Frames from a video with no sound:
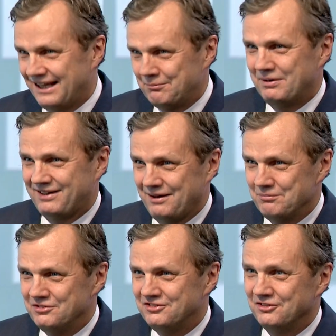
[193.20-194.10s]
that
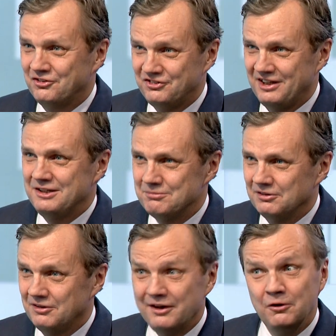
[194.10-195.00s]
becomes a
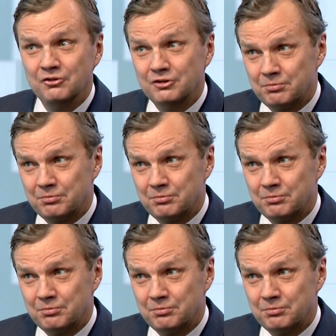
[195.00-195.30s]
sustainable and also